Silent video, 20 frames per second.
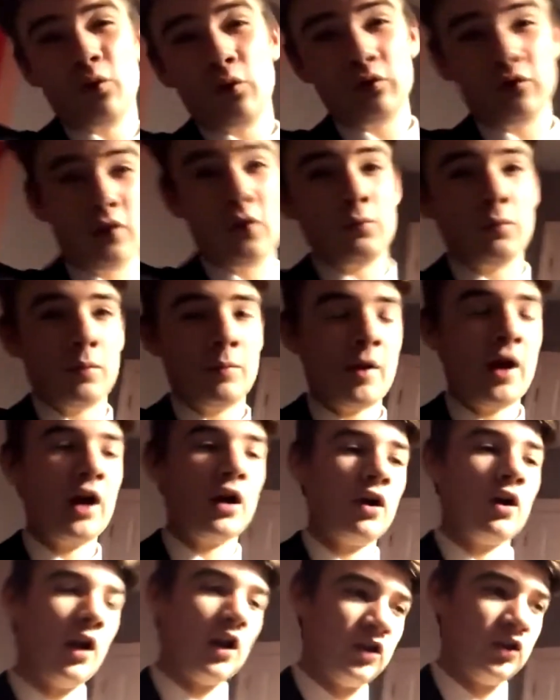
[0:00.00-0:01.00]
is a little bit
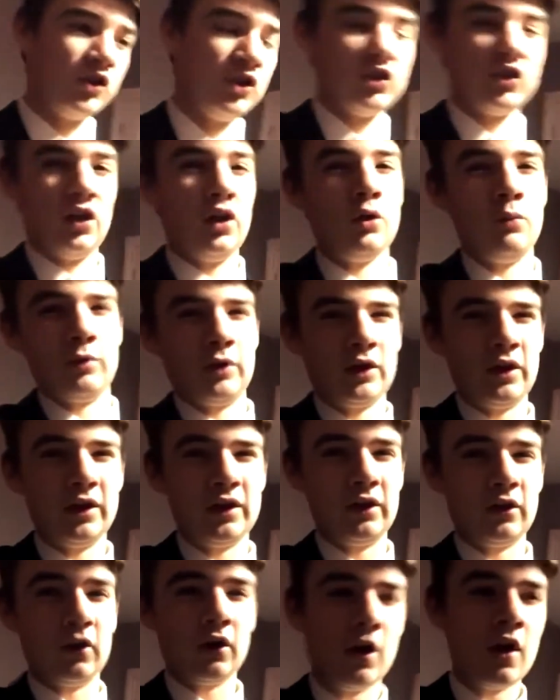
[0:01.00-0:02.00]
better and it's just a little bit
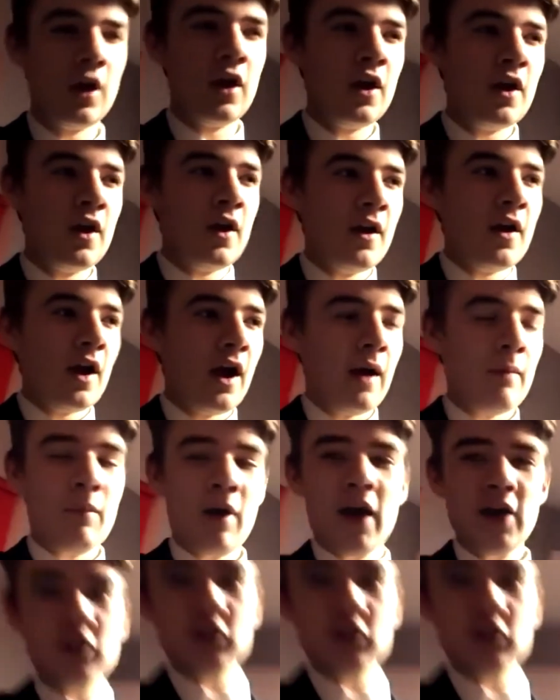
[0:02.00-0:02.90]
cleaner. But as you